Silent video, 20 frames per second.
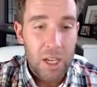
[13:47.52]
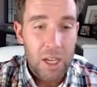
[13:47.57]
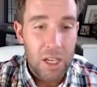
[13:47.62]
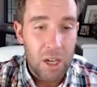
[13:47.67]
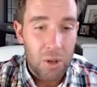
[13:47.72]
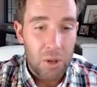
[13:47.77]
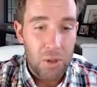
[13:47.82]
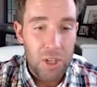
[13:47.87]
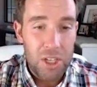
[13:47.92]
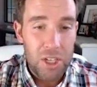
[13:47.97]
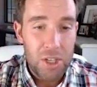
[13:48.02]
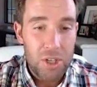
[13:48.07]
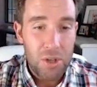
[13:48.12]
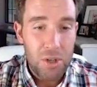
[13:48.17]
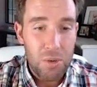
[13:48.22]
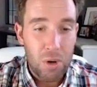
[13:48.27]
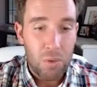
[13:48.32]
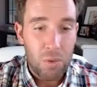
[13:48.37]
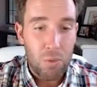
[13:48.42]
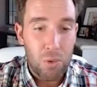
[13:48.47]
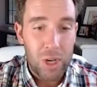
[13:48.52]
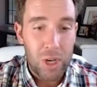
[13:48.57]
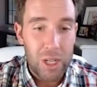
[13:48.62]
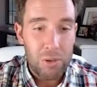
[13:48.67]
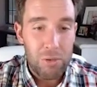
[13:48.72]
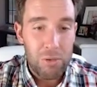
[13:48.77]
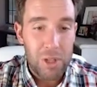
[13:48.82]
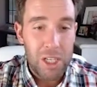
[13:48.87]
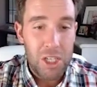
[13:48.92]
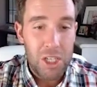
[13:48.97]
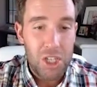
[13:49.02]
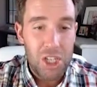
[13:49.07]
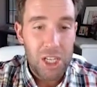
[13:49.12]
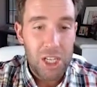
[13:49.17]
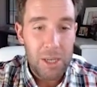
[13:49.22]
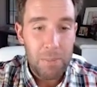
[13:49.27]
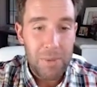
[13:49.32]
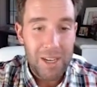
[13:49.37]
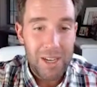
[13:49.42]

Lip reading: These two are really, really cheap,